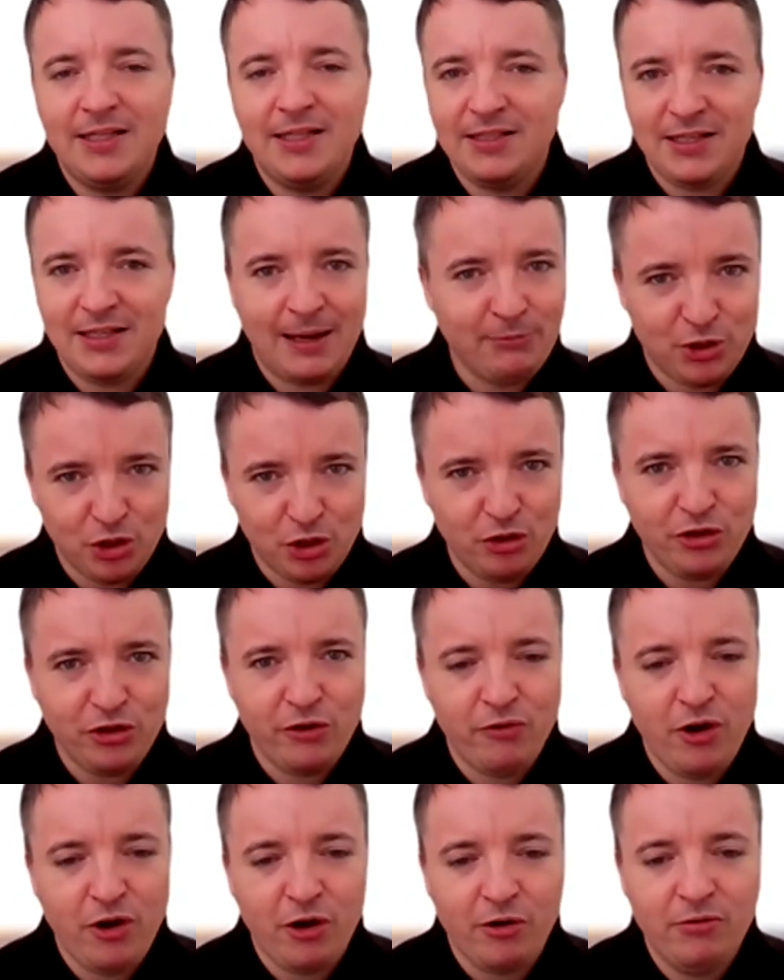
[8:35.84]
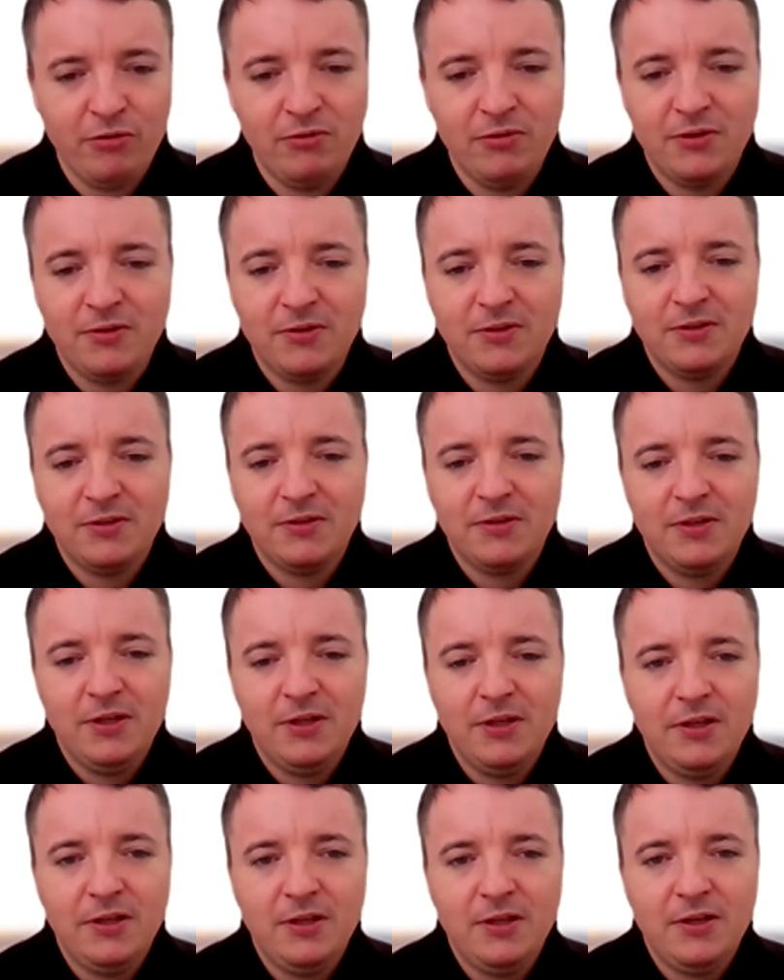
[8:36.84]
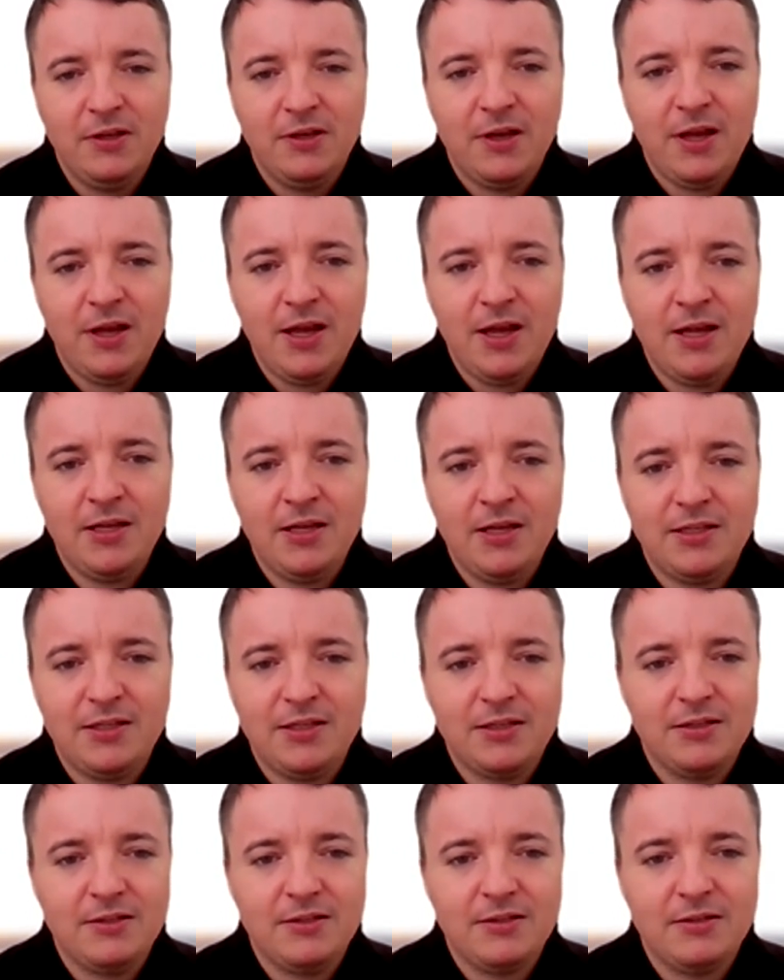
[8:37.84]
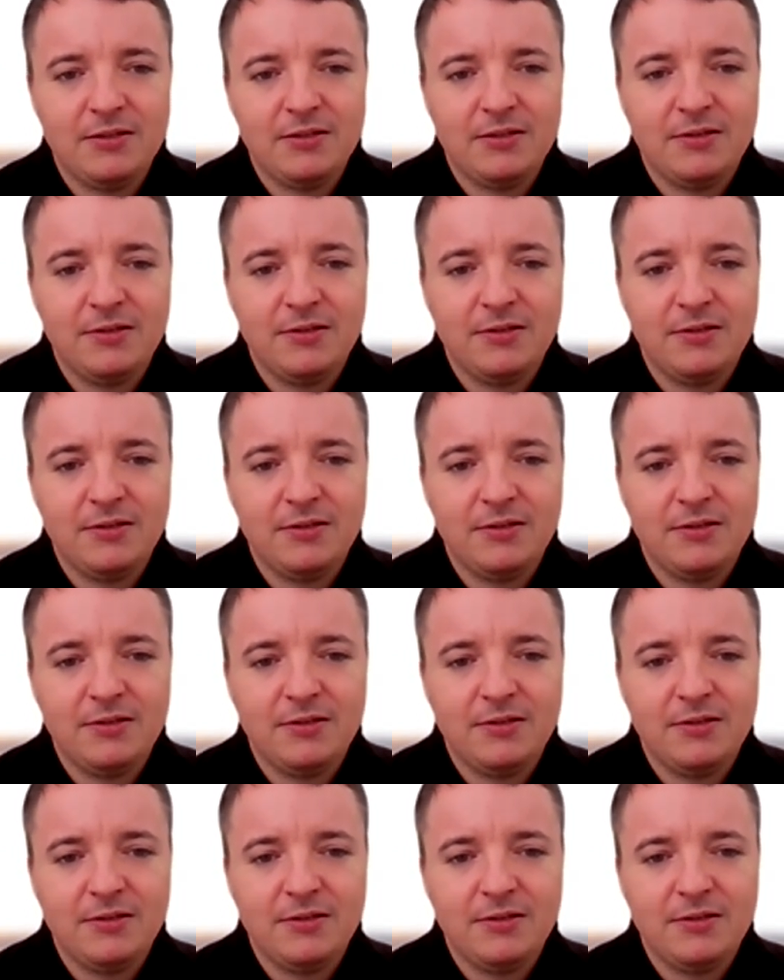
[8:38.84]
It's, I'm sure you know, it's,